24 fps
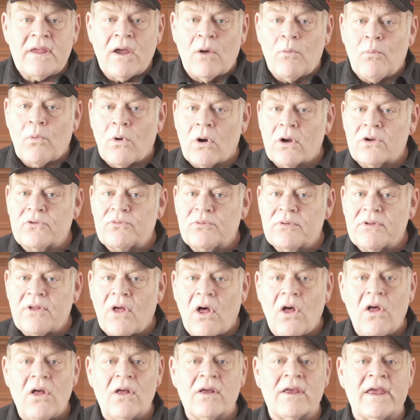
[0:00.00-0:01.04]
Works with
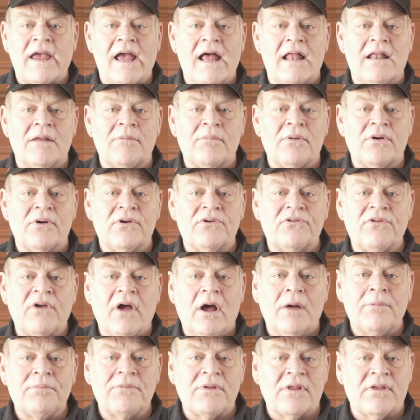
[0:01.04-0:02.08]
all calibers
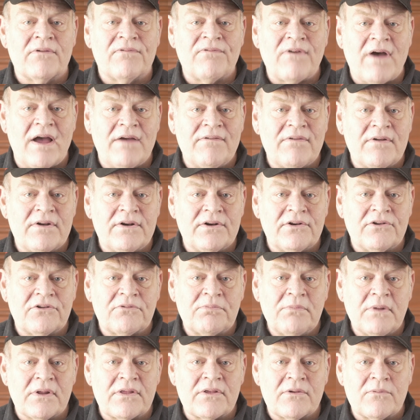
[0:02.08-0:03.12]
up to the 500
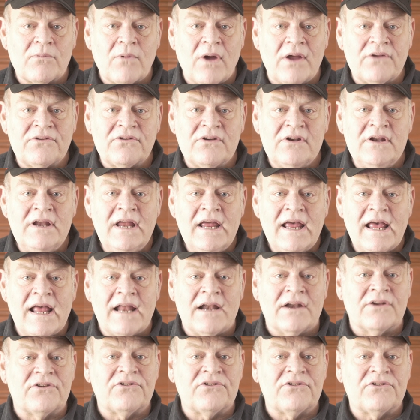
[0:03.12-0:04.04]
Smith & Wesson and a